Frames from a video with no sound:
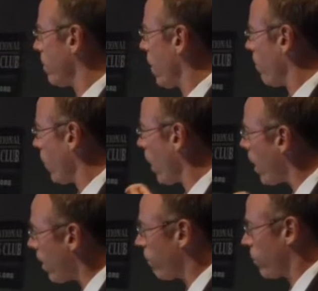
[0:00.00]
but have been
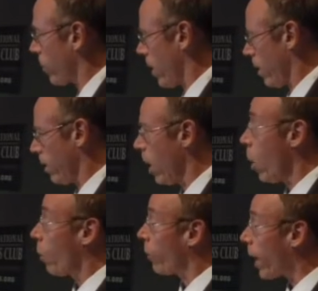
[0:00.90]
confiscated
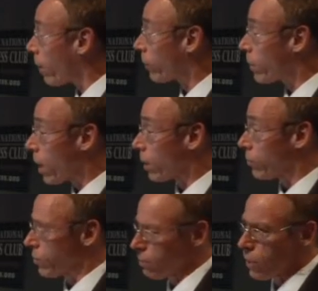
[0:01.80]
without the
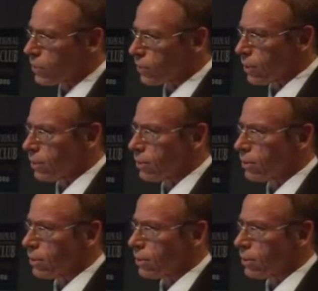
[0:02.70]
knowledge of the president